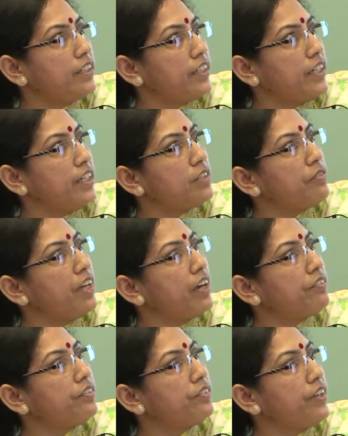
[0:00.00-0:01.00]
cities, we
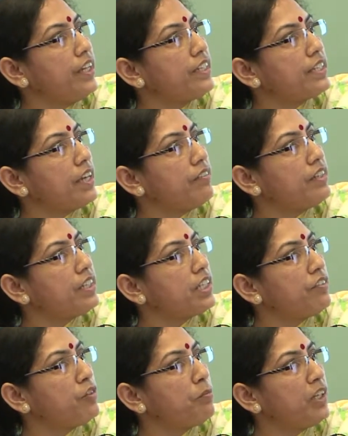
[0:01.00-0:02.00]
have
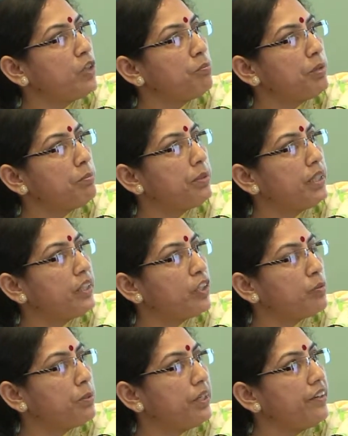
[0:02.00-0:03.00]
377 million people in urban